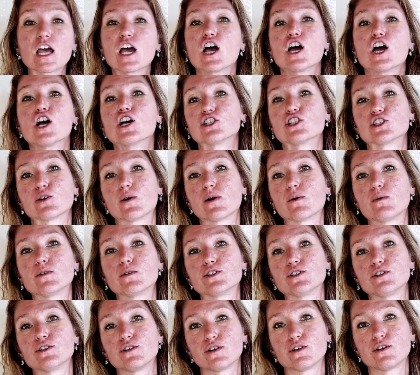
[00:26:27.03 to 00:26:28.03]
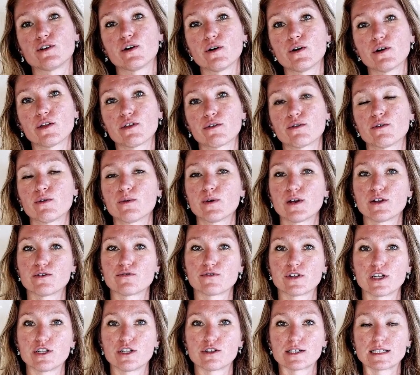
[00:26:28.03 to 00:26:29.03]
So I want you to go through and read
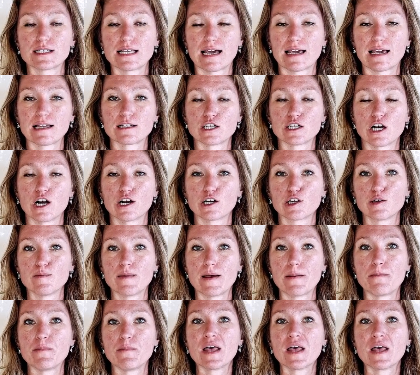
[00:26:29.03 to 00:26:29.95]
your second document